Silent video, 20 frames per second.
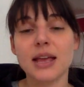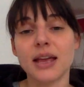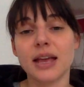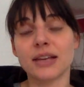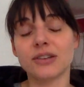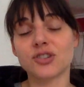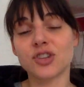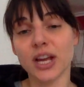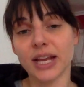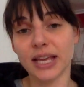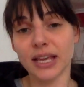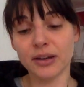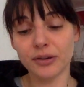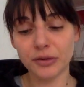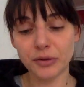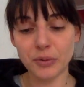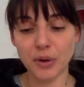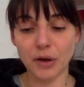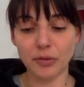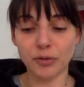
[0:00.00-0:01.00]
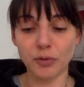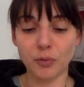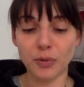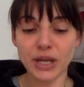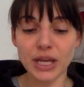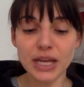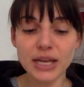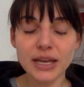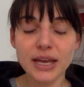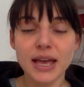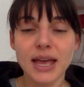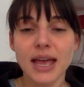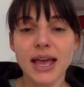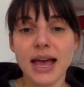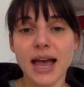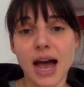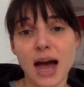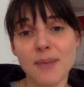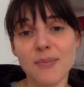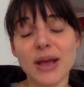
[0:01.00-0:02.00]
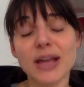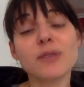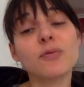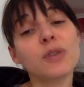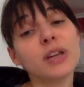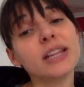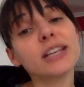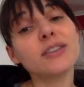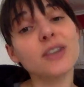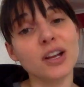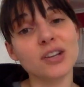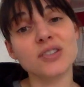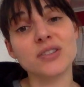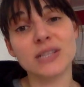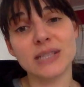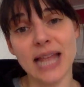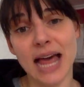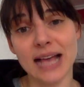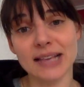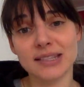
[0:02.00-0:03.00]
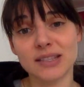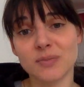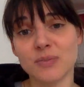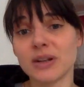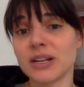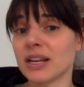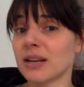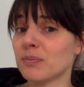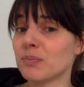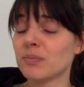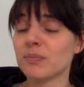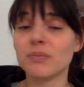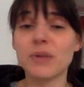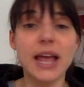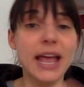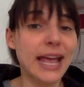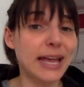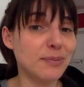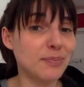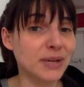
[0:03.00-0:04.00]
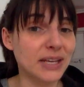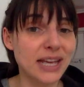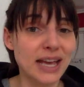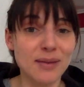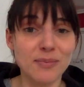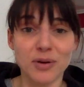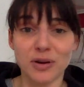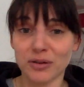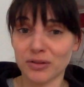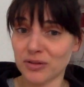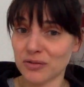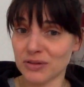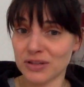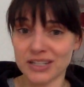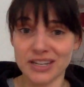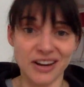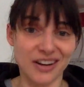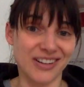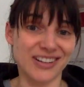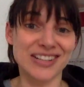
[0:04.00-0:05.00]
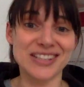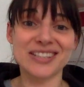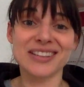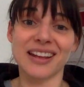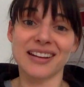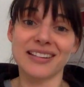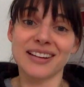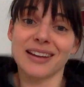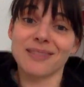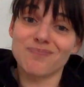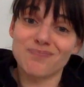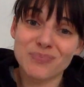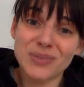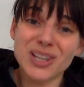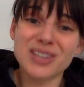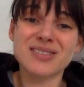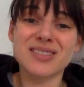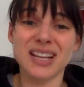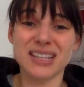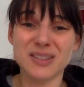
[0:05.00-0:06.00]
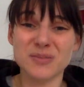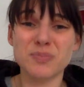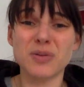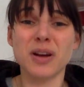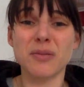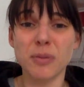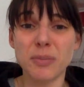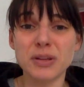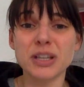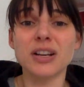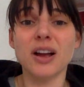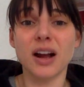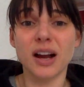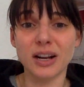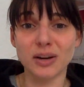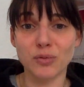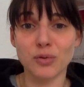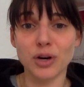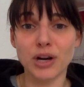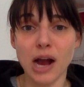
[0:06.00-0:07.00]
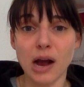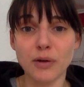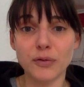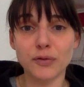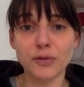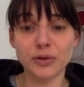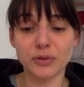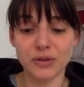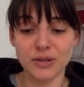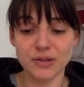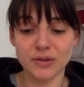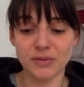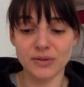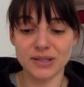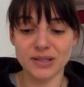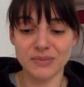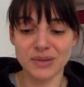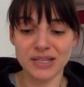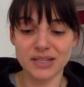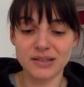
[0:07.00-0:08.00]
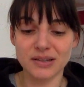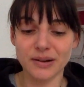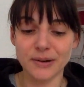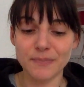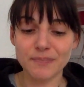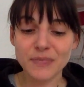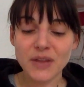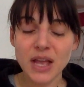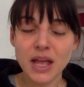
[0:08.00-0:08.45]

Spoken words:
and check in throughout the week, and really not just last minute 8 p.m. on Thursday or on Sunday, because that's probably not going to work out for you this whole semester.